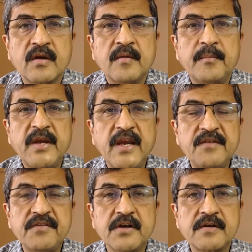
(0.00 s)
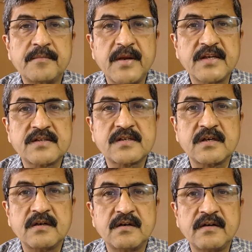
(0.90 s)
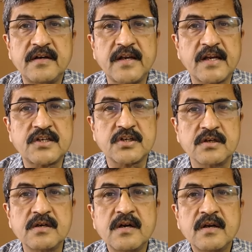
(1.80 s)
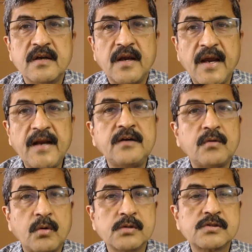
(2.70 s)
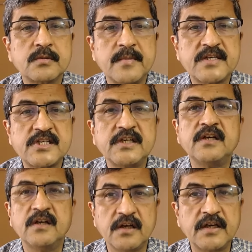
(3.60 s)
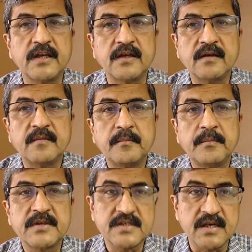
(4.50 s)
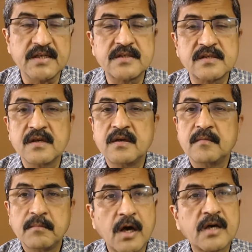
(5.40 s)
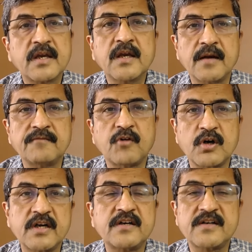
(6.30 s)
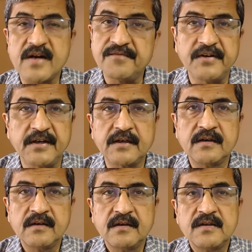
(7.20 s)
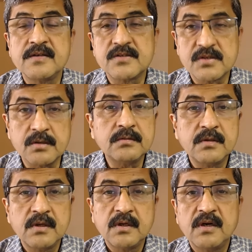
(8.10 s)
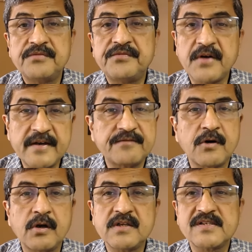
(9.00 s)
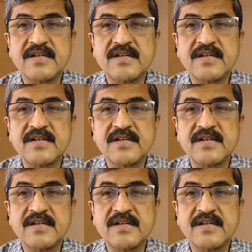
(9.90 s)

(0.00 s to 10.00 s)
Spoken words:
behavior-based detection, and also machine learning, besides blocking unwanted traffic. So, a firewall is an